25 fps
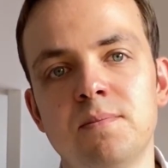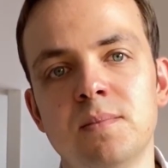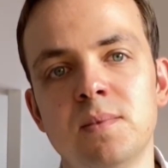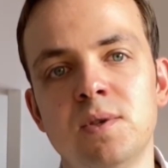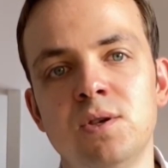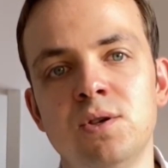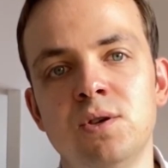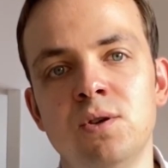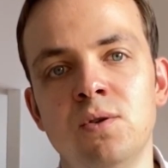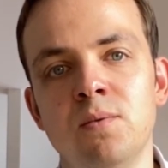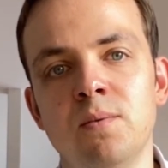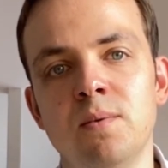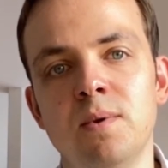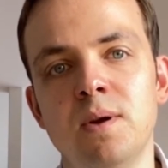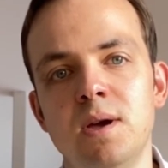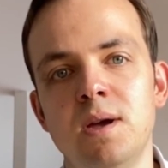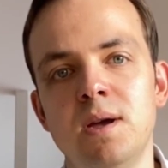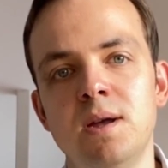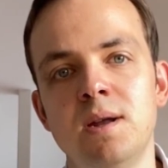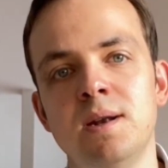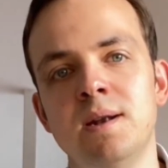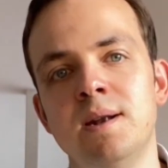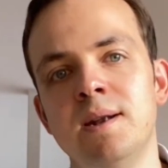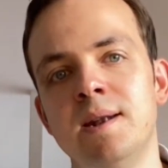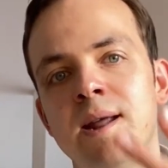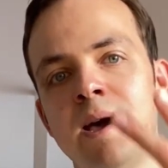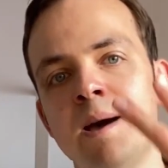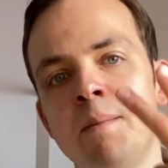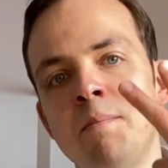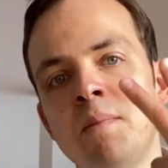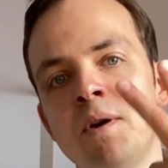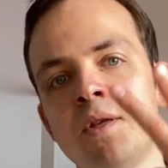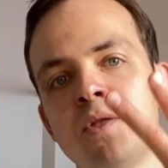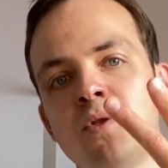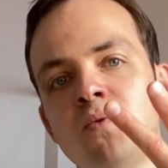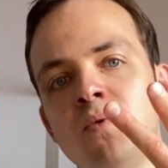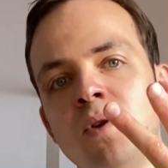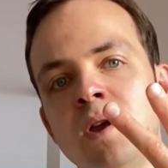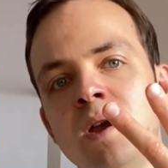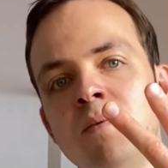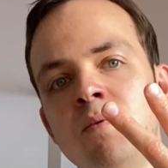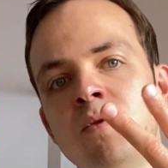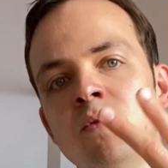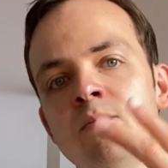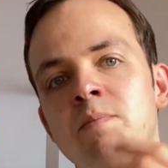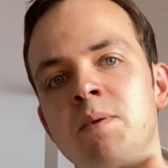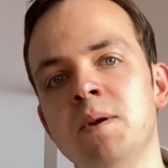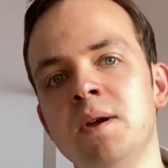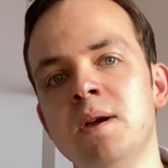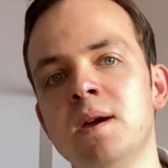So number 3
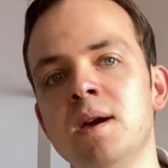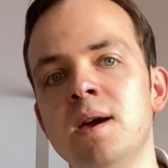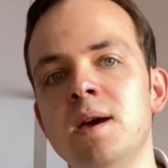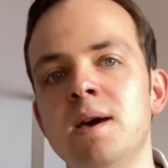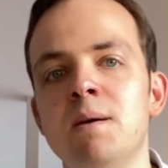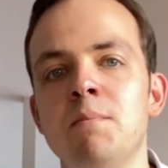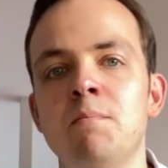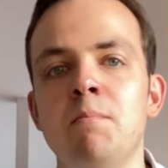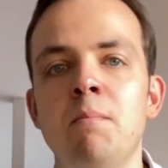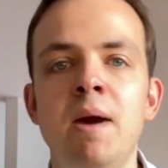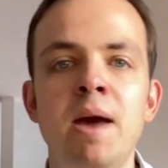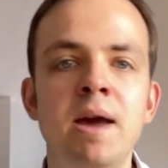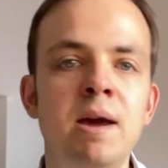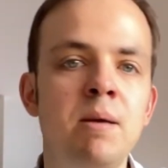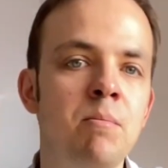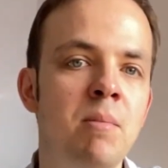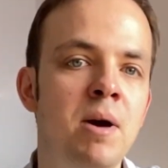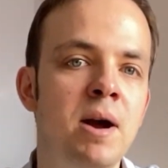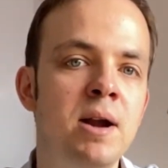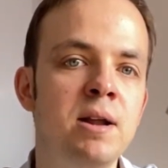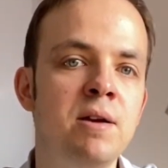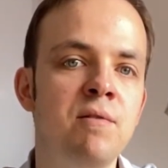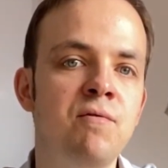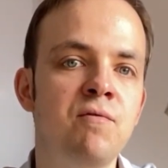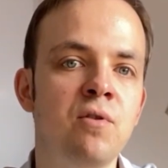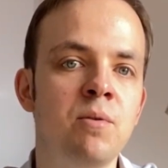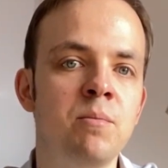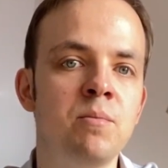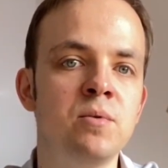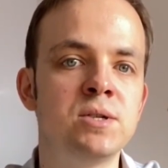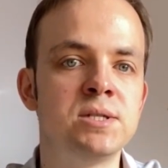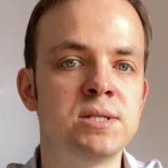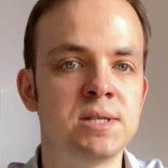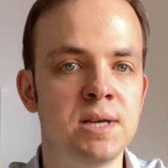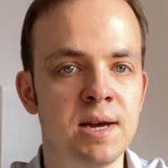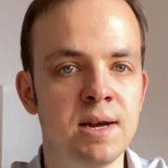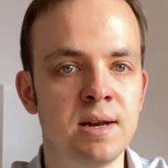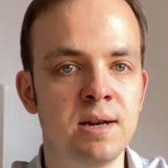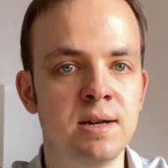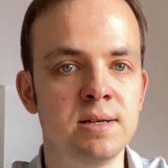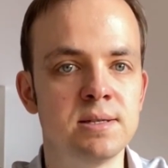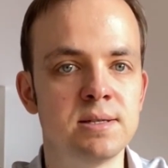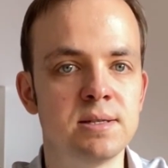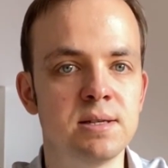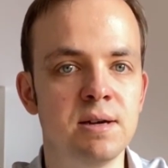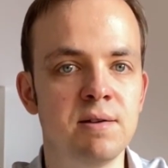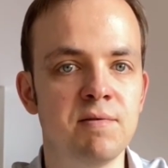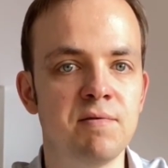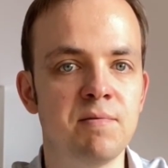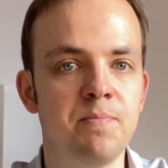would be make money from recycling
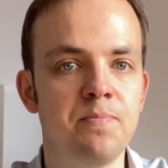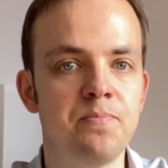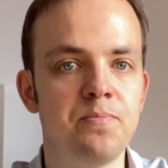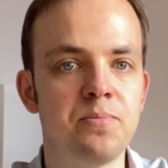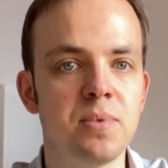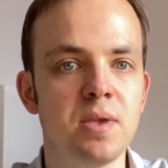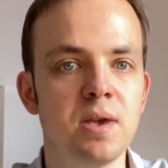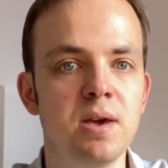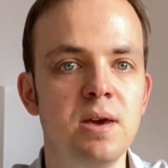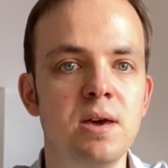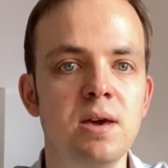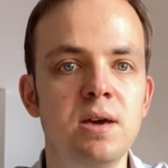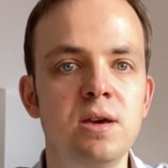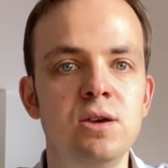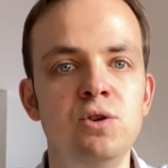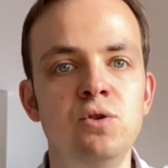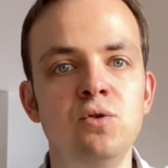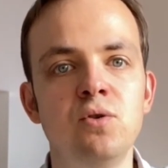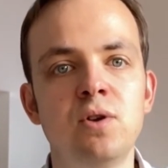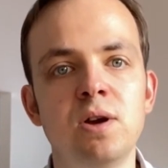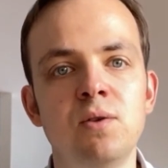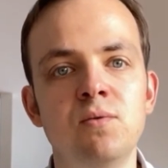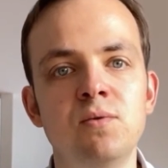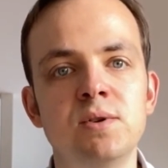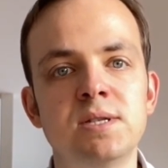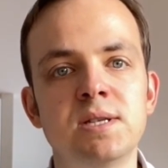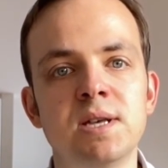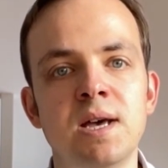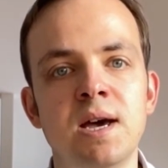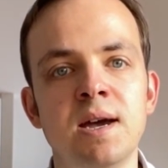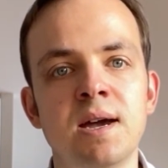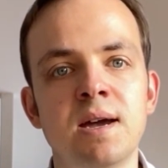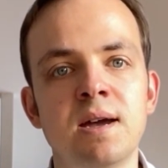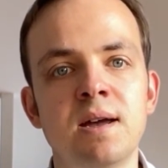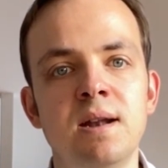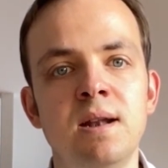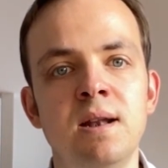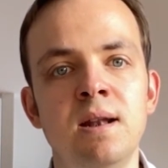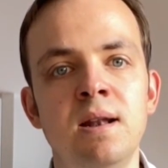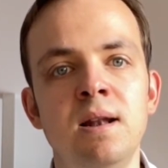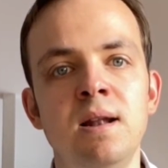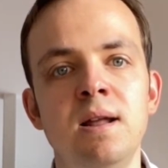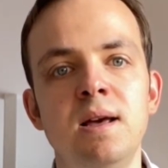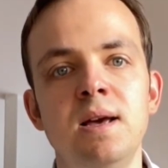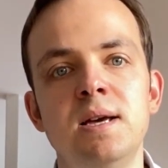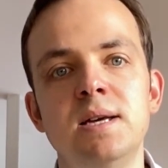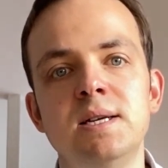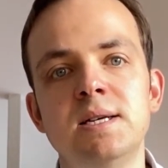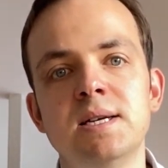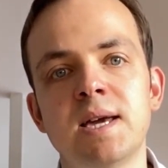stuff. You can recycle
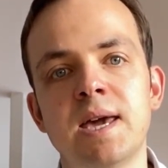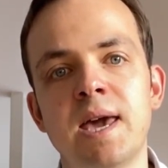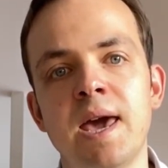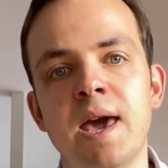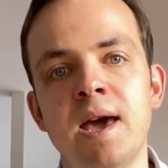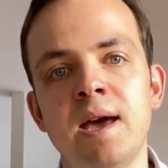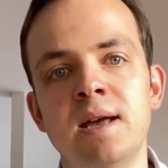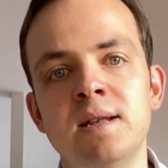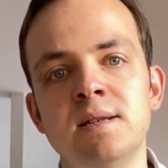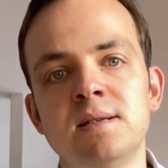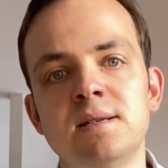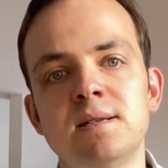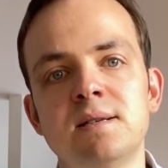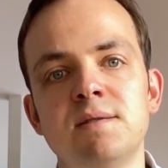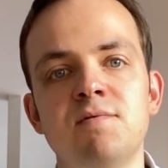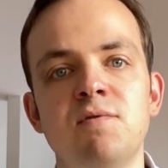cans